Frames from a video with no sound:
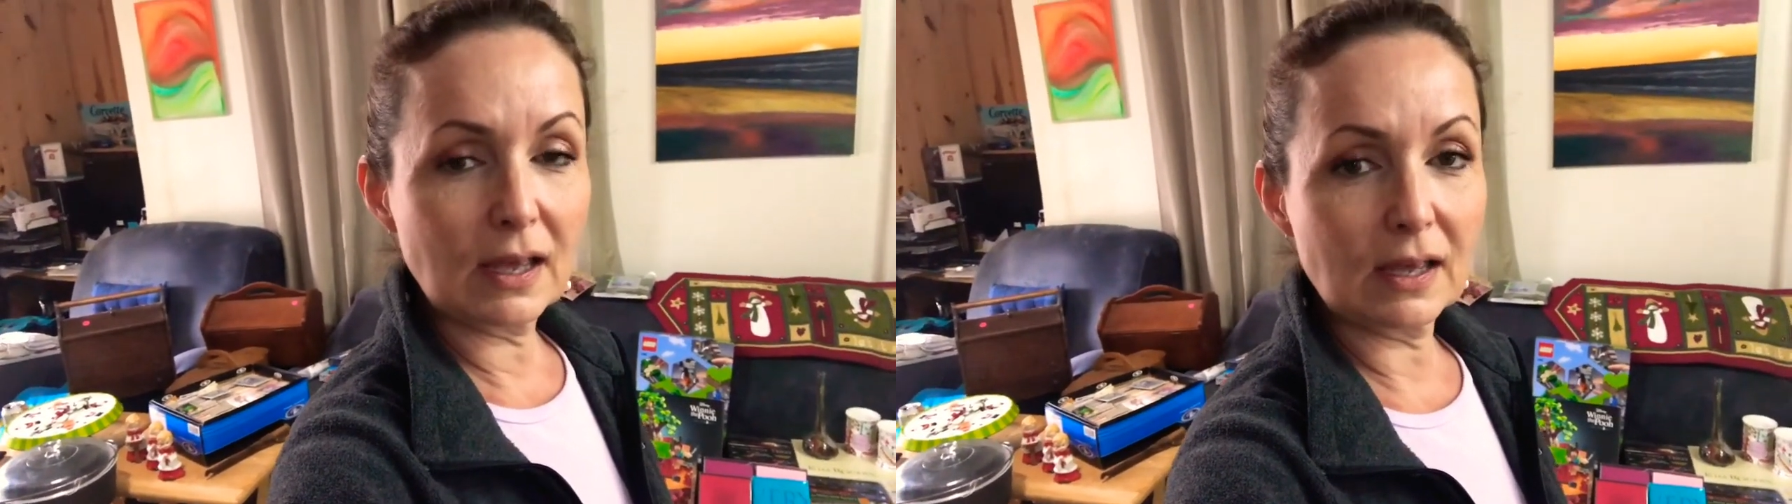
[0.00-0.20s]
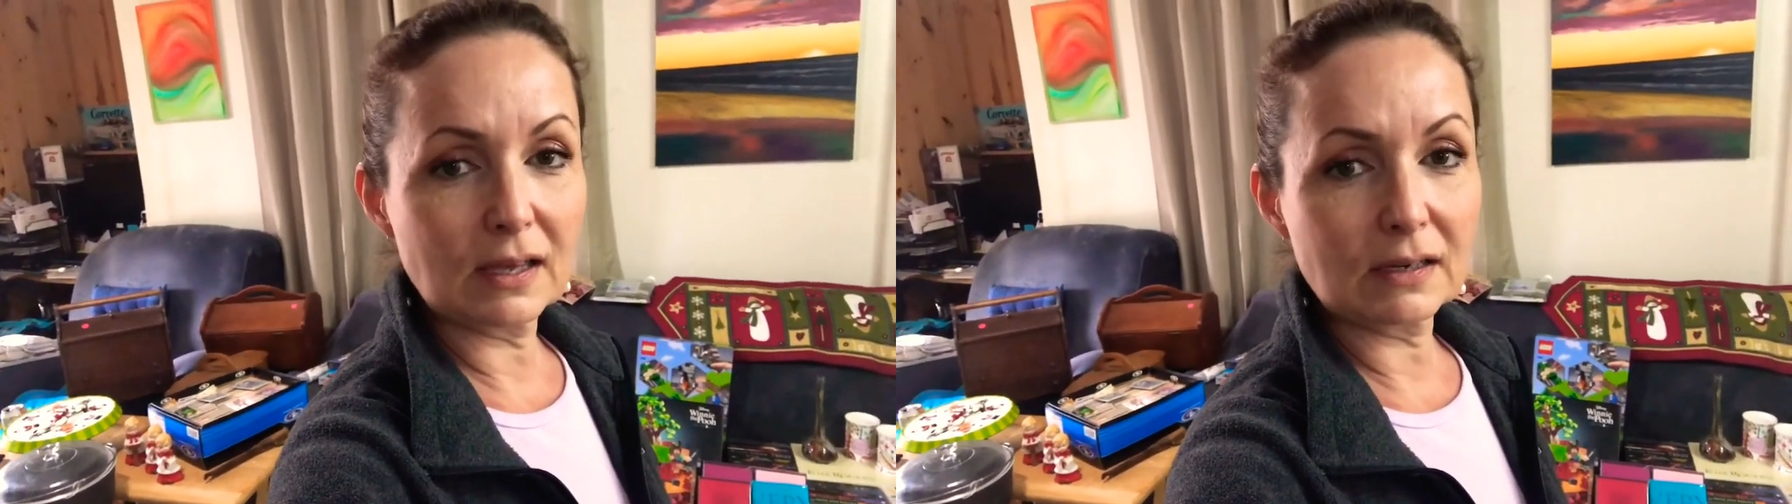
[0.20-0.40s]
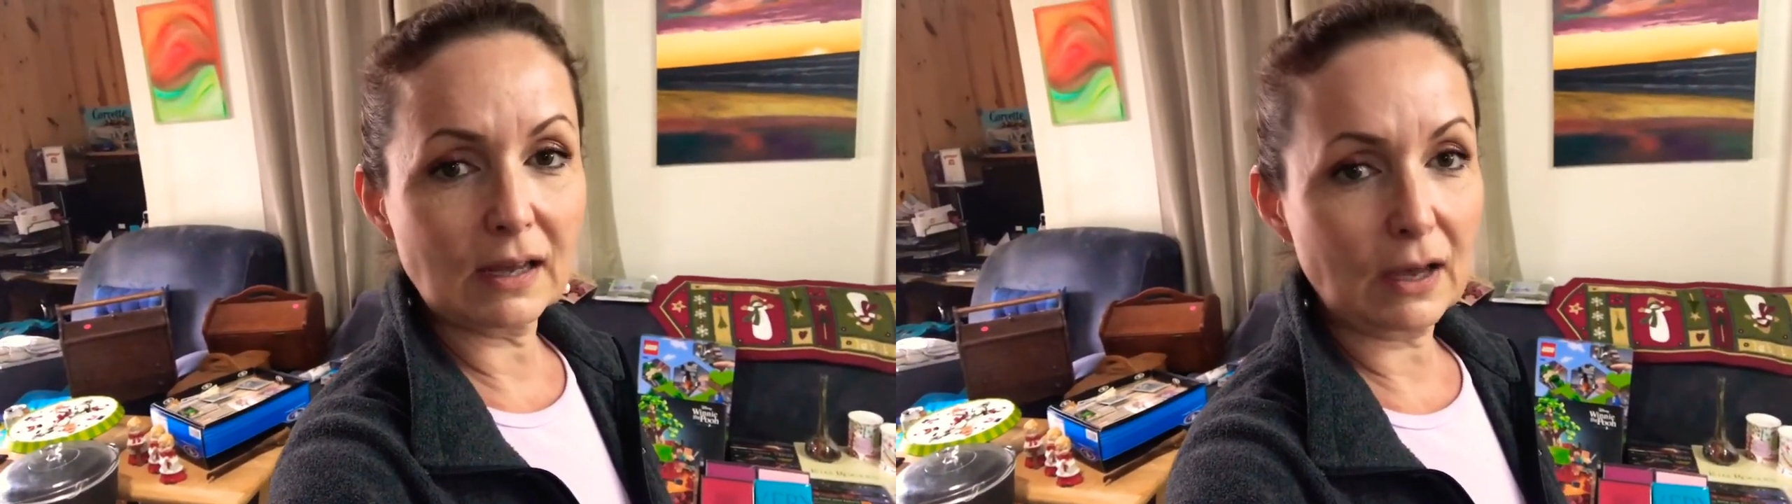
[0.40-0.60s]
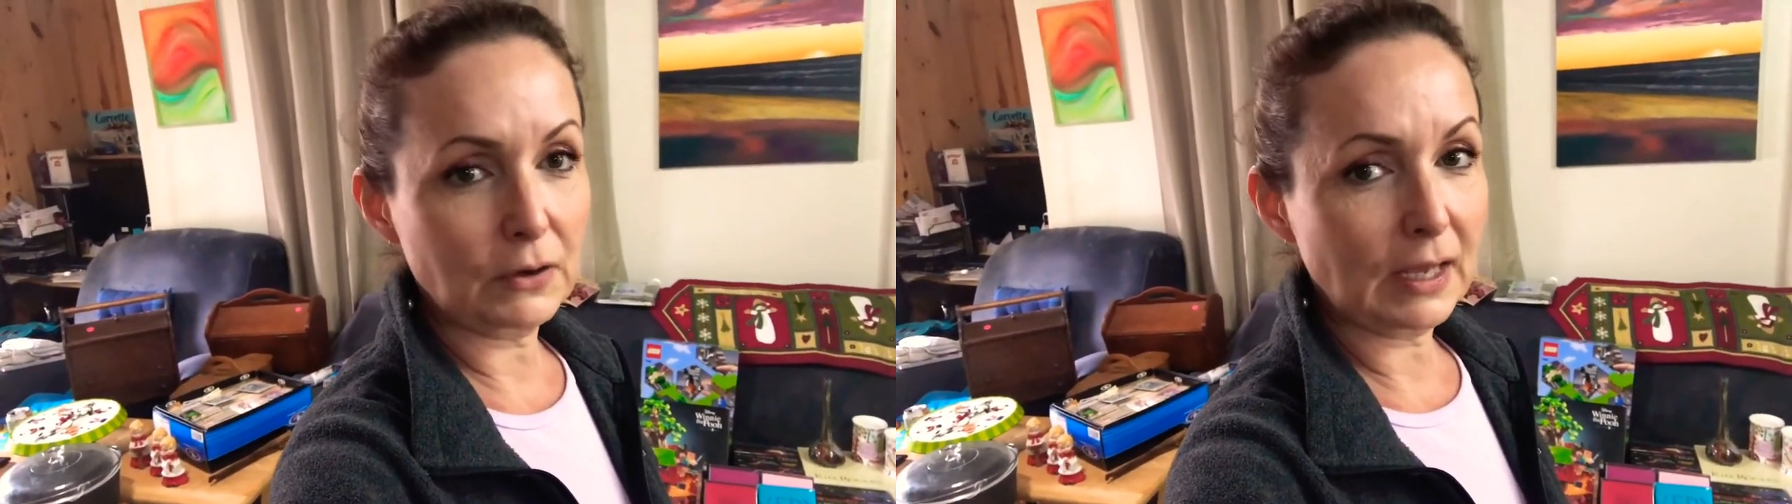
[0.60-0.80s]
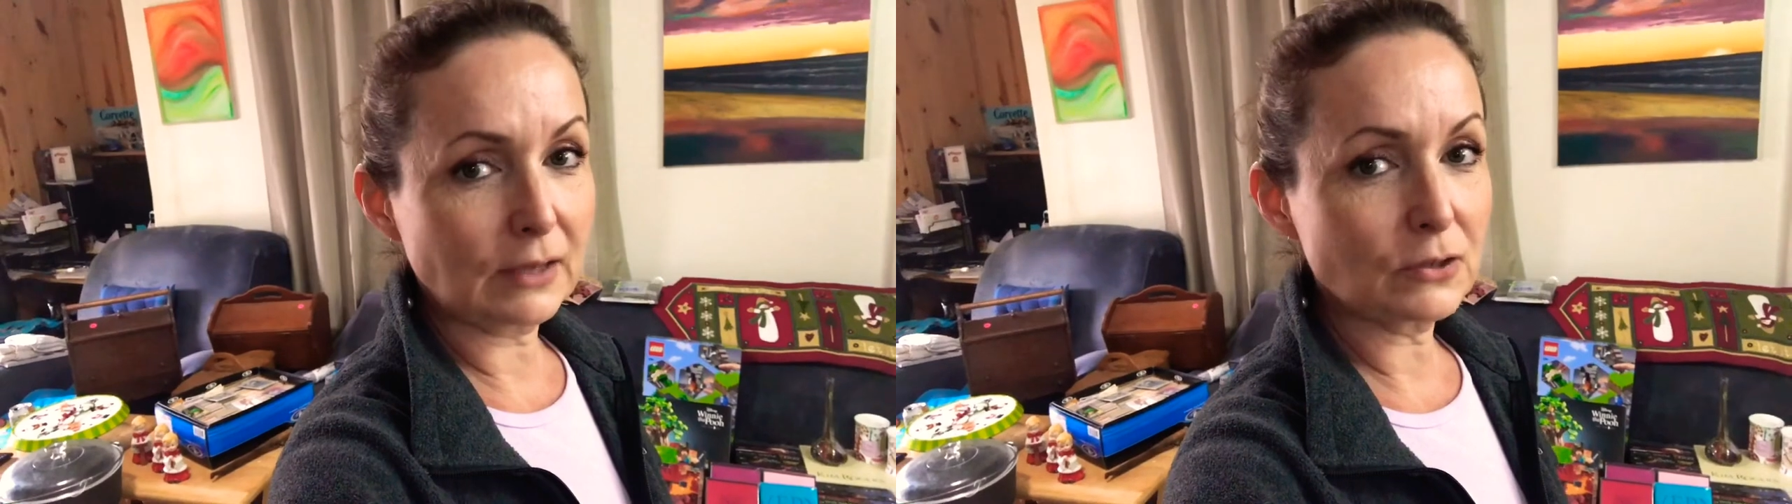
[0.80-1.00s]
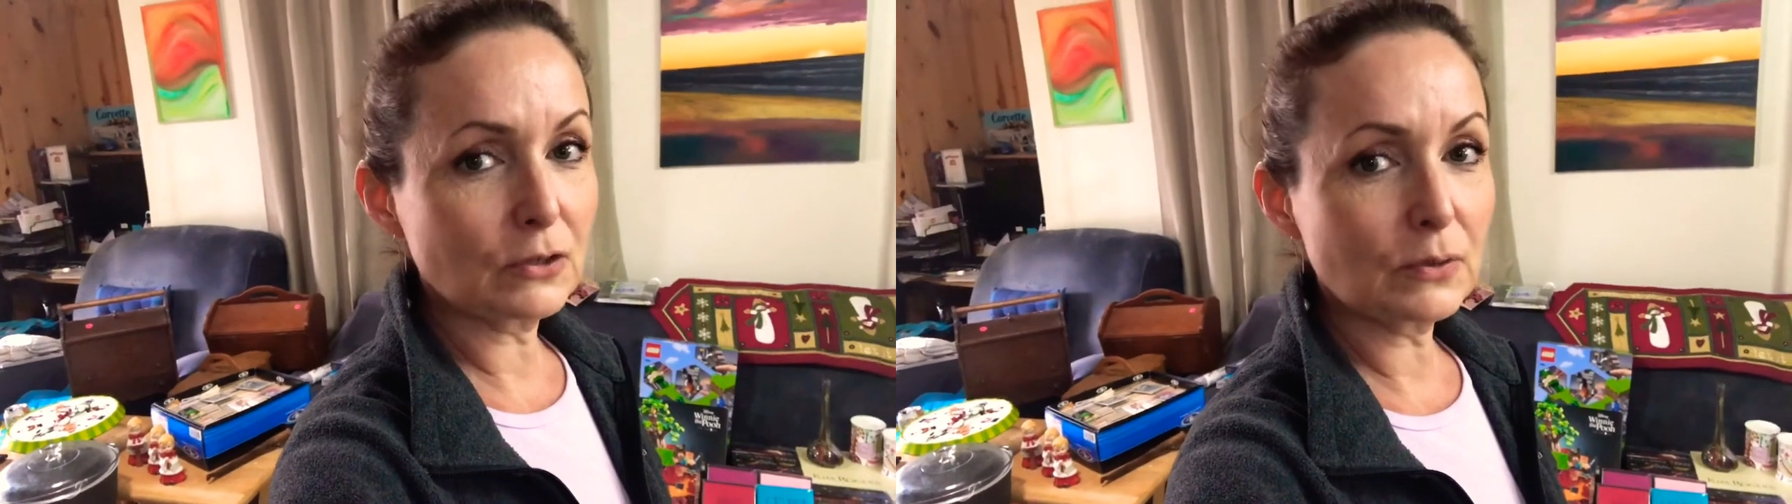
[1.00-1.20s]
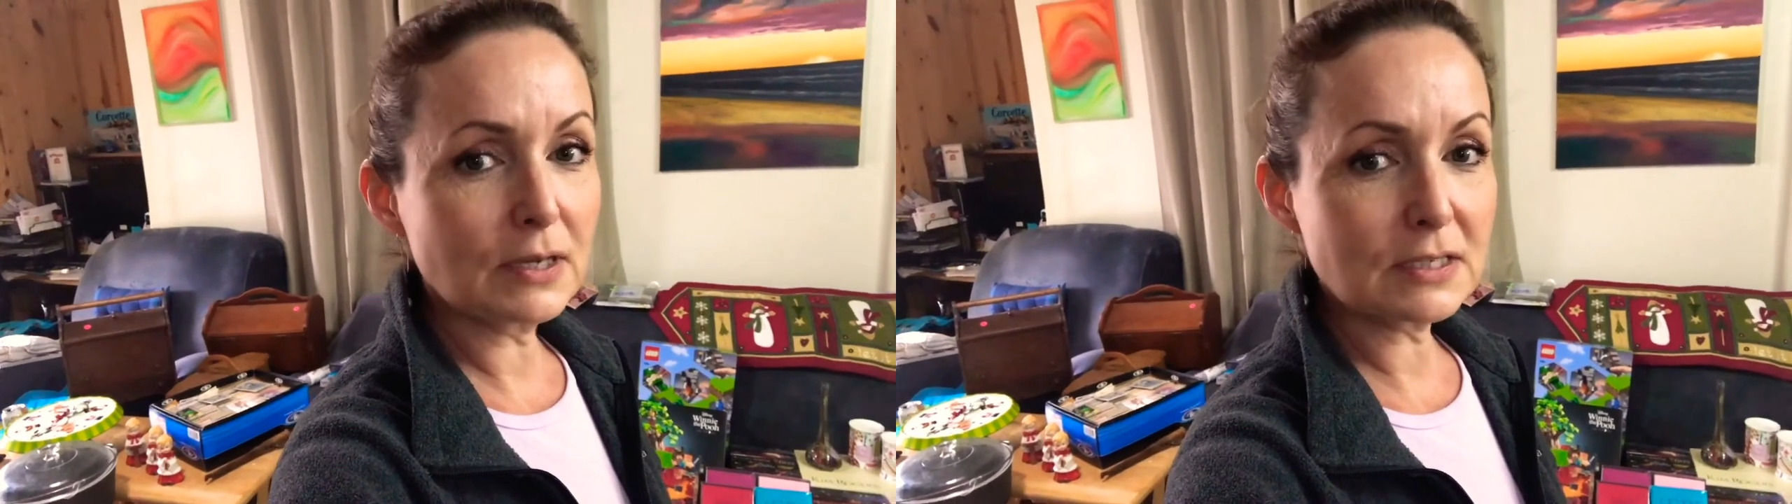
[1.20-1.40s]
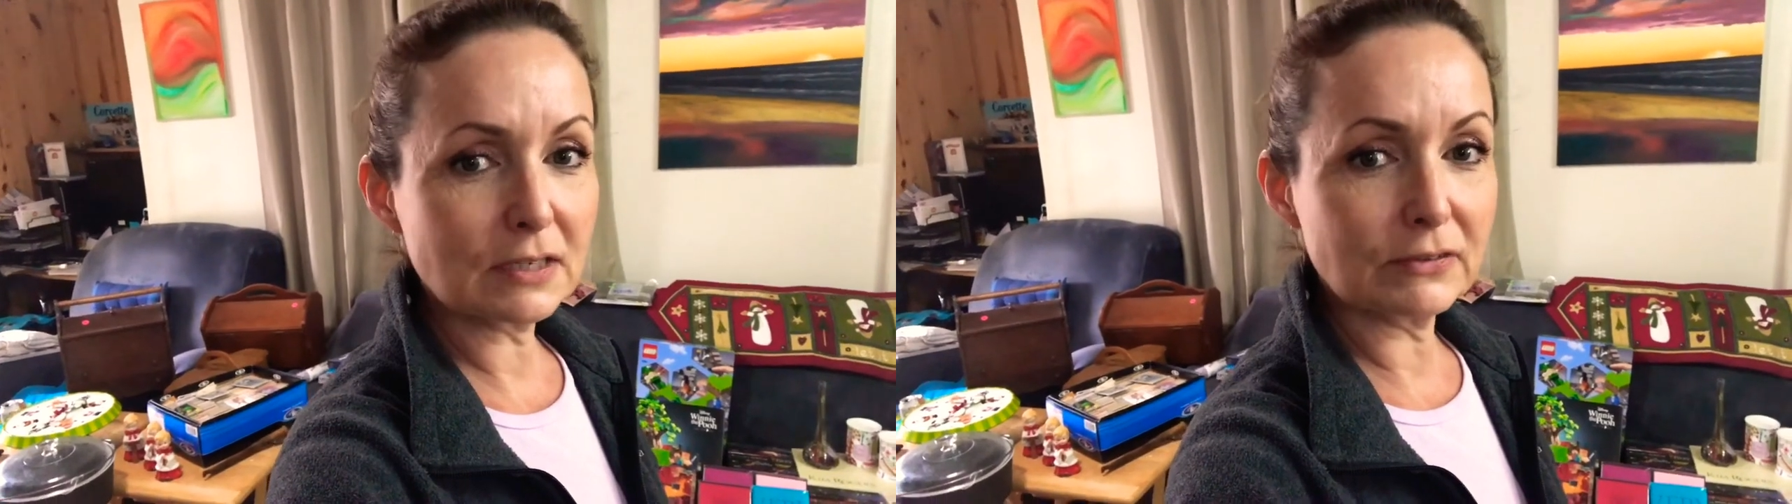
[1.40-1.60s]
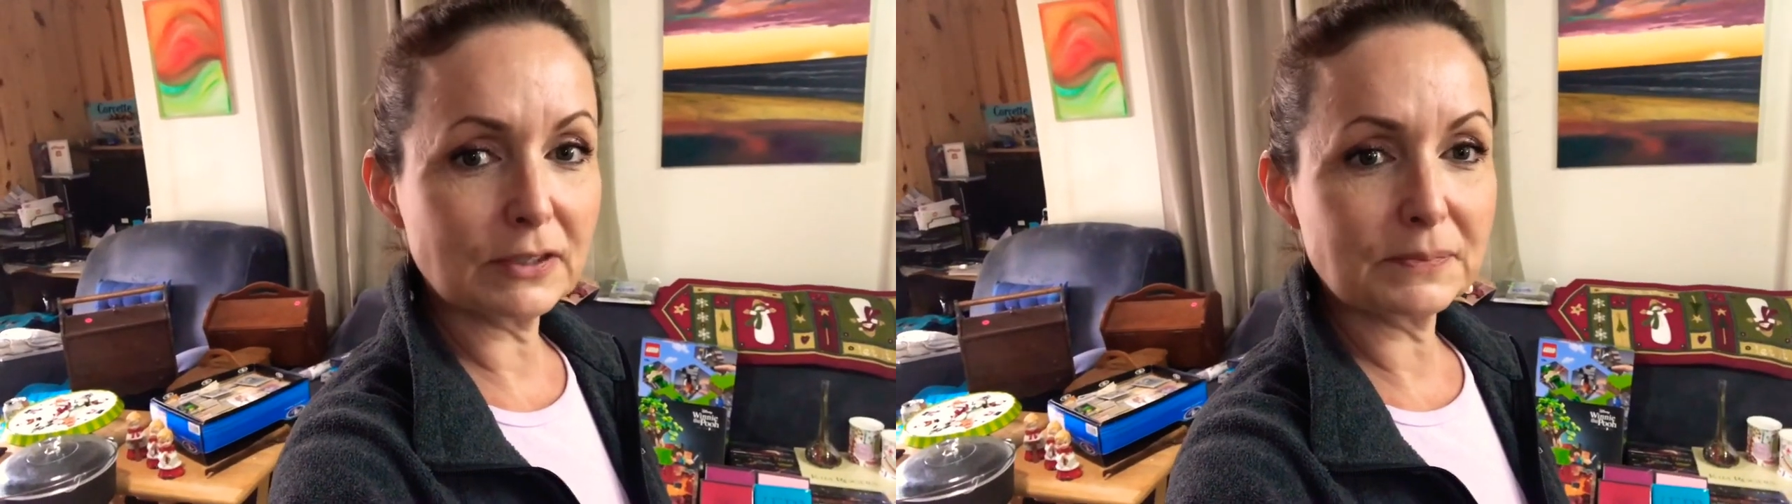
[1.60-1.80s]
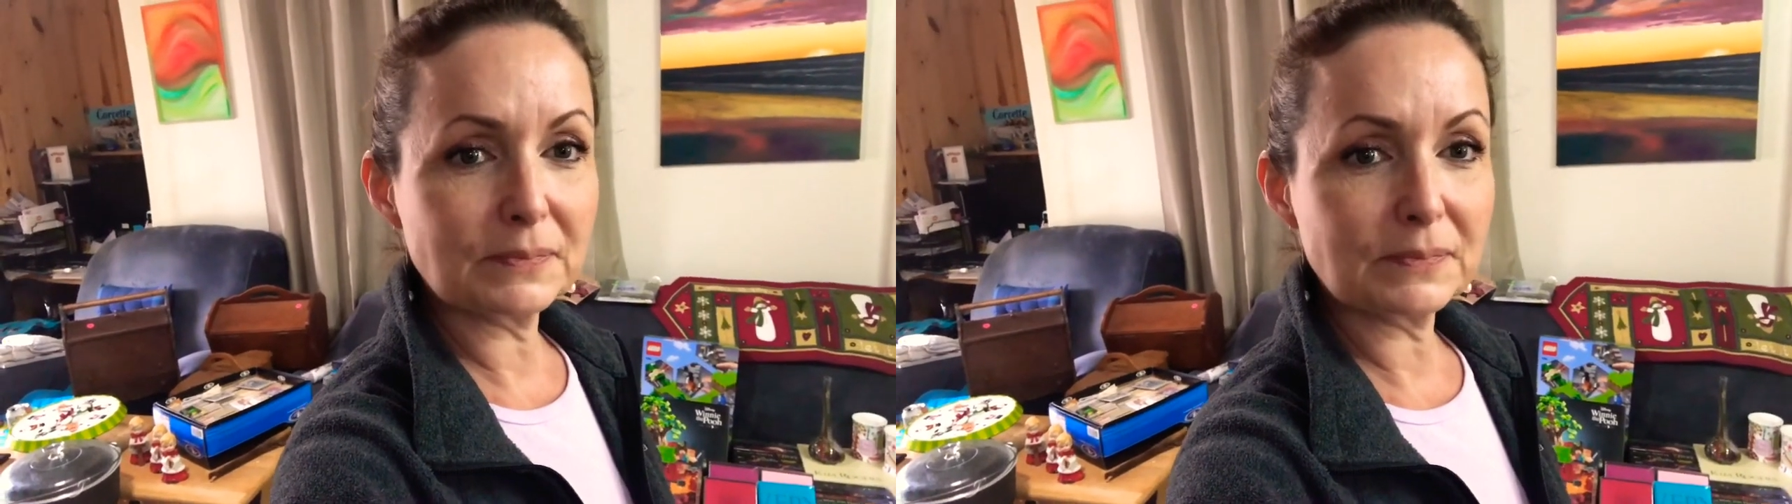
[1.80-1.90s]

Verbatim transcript: and how to handle the rest of it.